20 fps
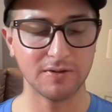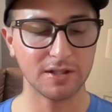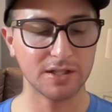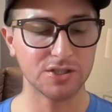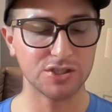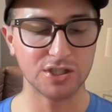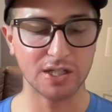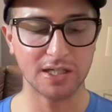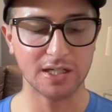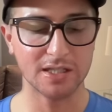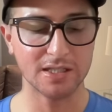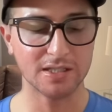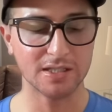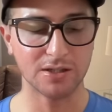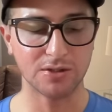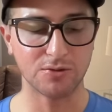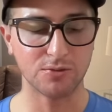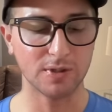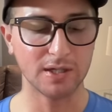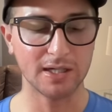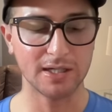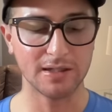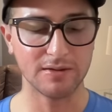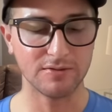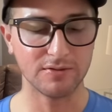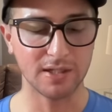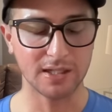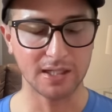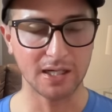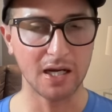the Giants a grade
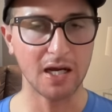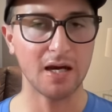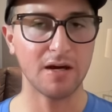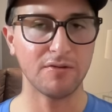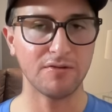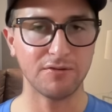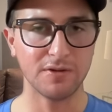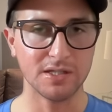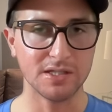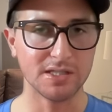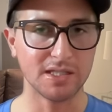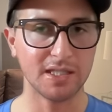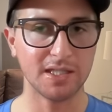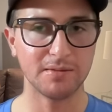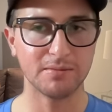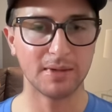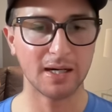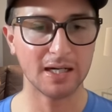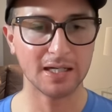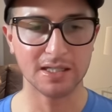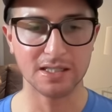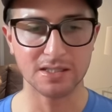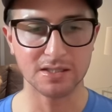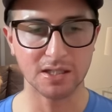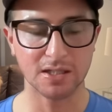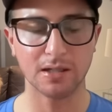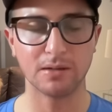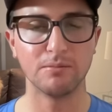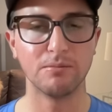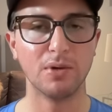of like F and D minus
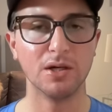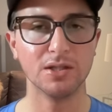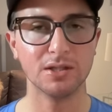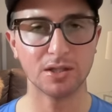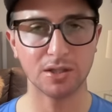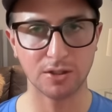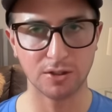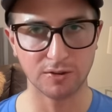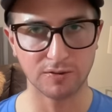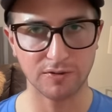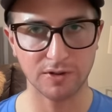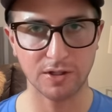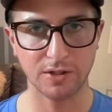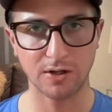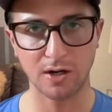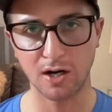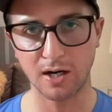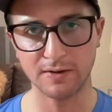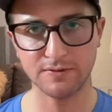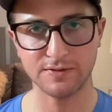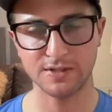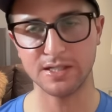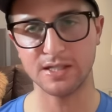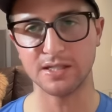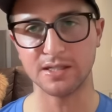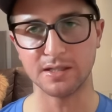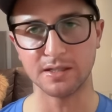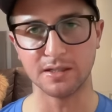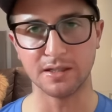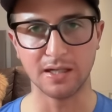like a month ago for their
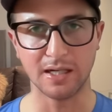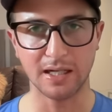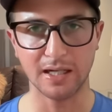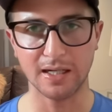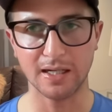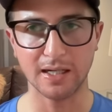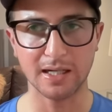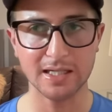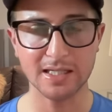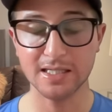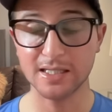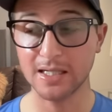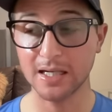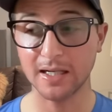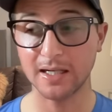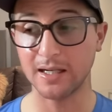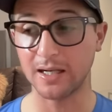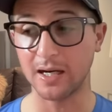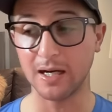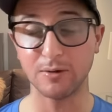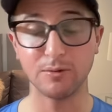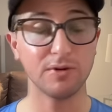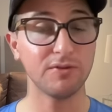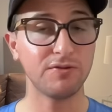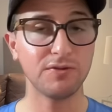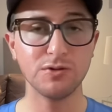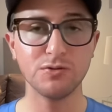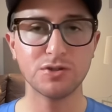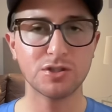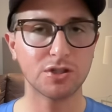offseason. And I said, I
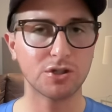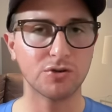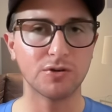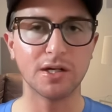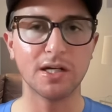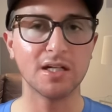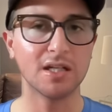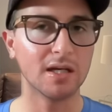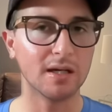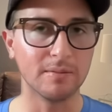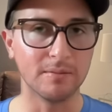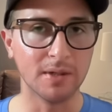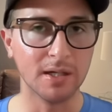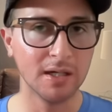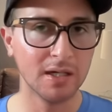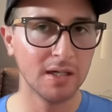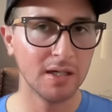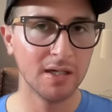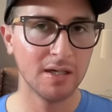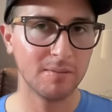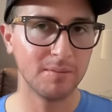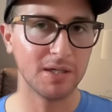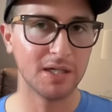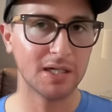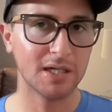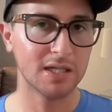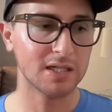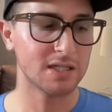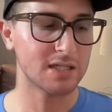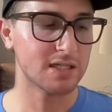refuse to grade them
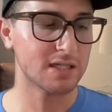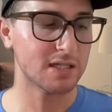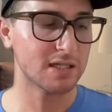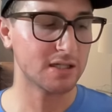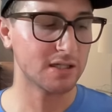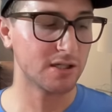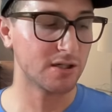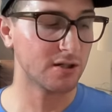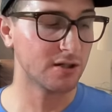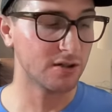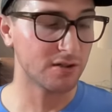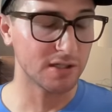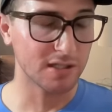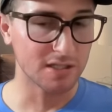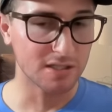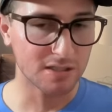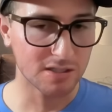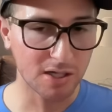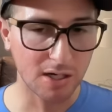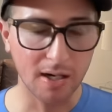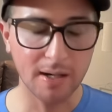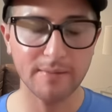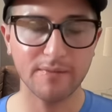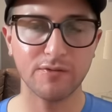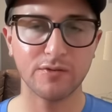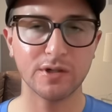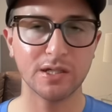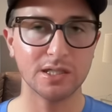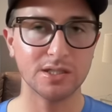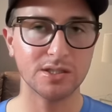because there are these top
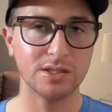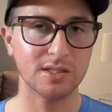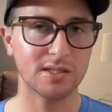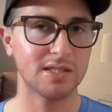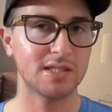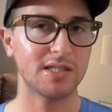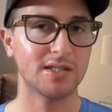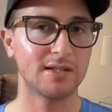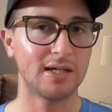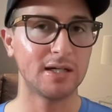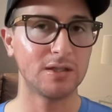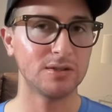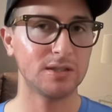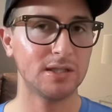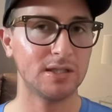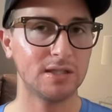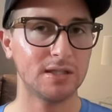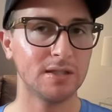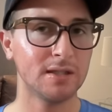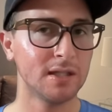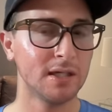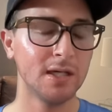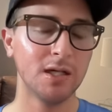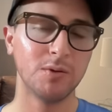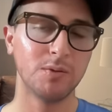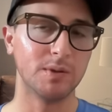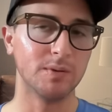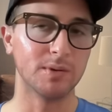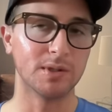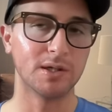free agents still out there.
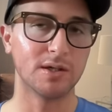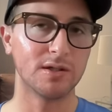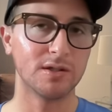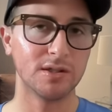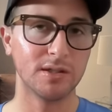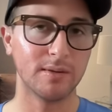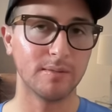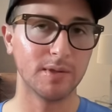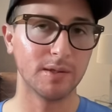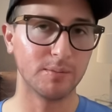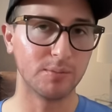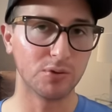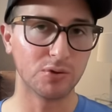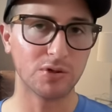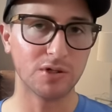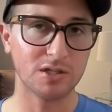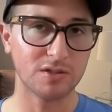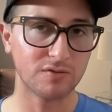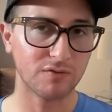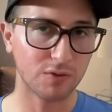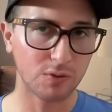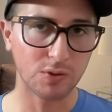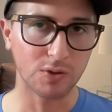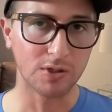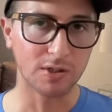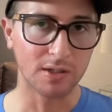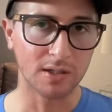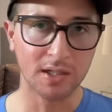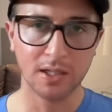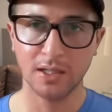We were calling them the Boris
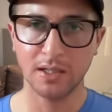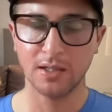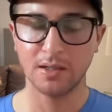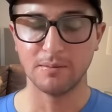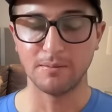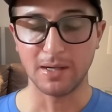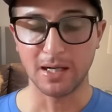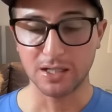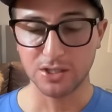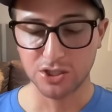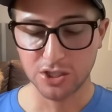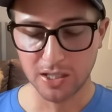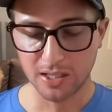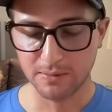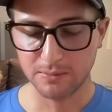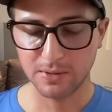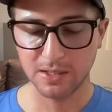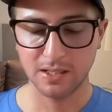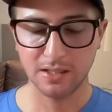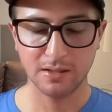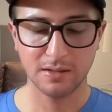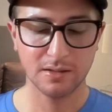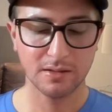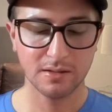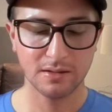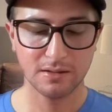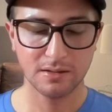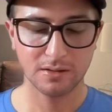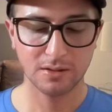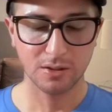Four: Matt Chapman,
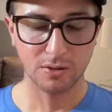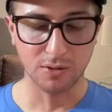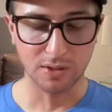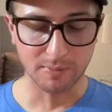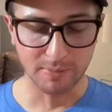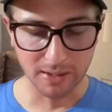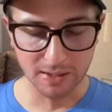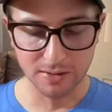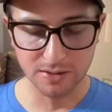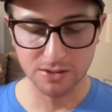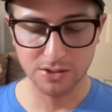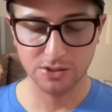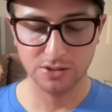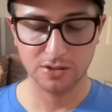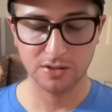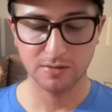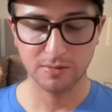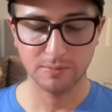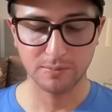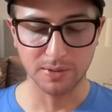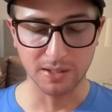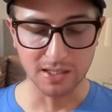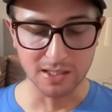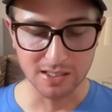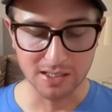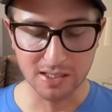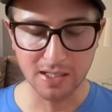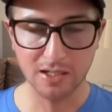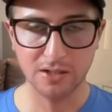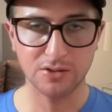Cody Bellinger, Blake
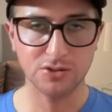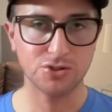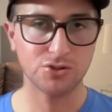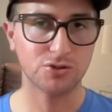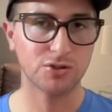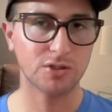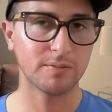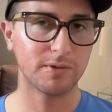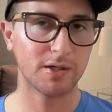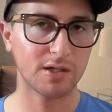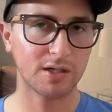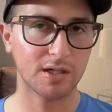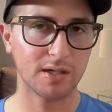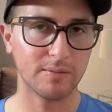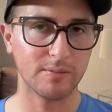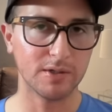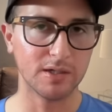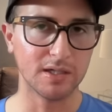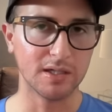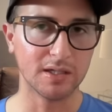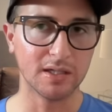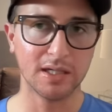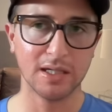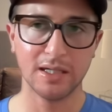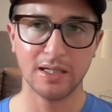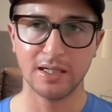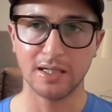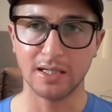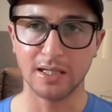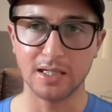Snell, Jordan Montgomery.
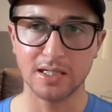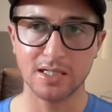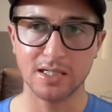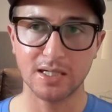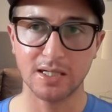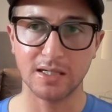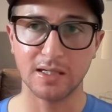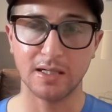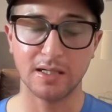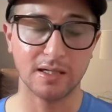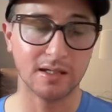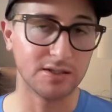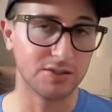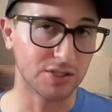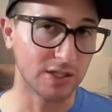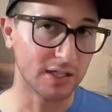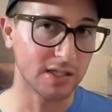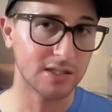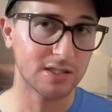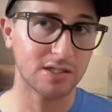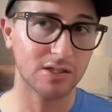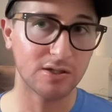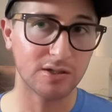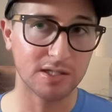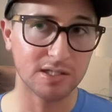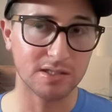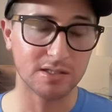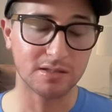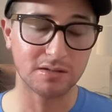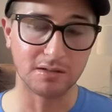And I said, Giants are
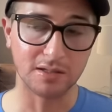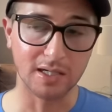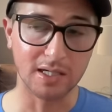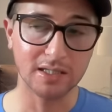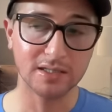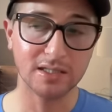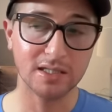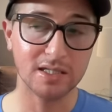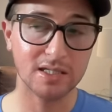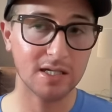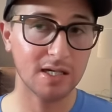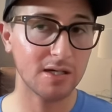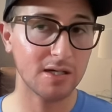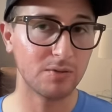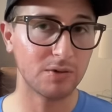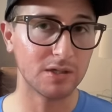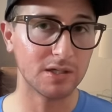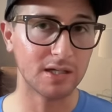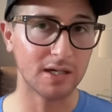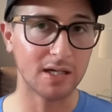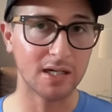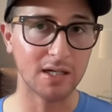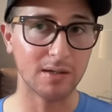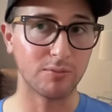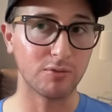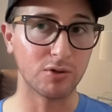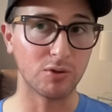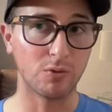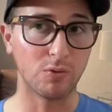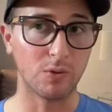as likely as anyone to end
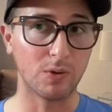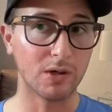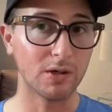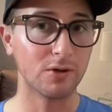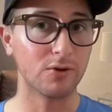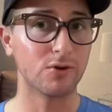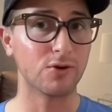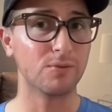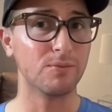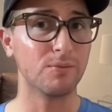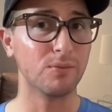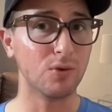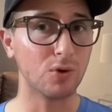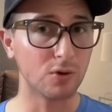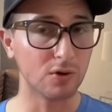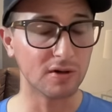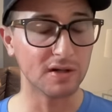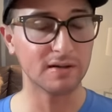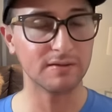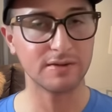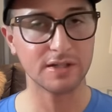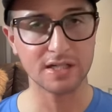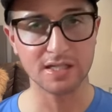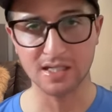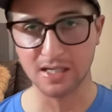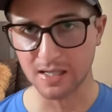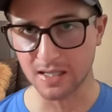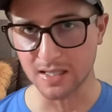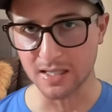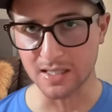up with one or more of these
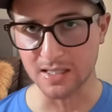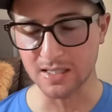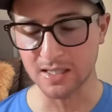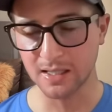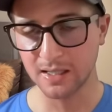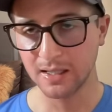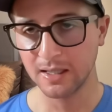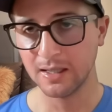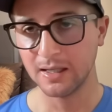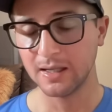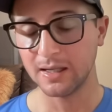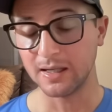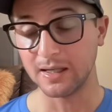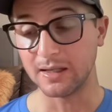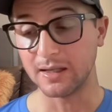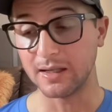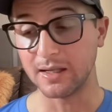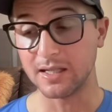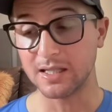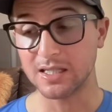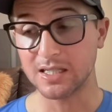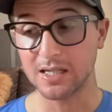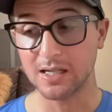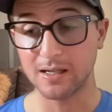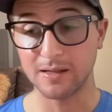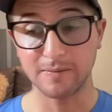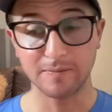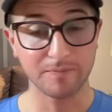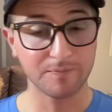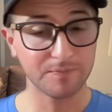guys. And then I said,